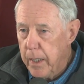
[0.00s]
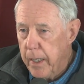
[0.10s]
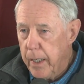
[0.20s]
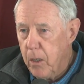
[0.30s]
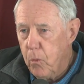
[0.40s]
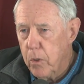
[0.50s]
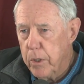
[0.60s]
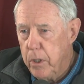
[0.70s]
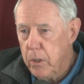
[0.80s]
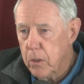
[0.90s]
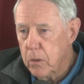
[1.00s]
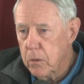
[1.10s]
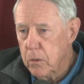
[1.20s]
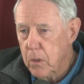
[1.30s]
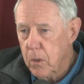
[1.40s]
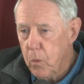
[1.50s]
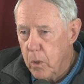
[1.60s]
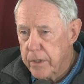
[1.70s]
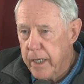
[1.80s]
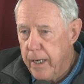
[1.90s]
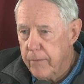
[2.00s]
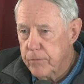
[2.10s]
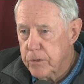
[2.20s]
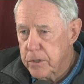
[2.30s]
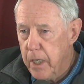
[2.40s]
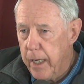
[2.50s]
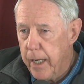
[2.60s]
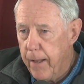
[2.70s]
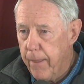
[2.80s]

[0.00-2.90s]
And I want to hear what they have to say.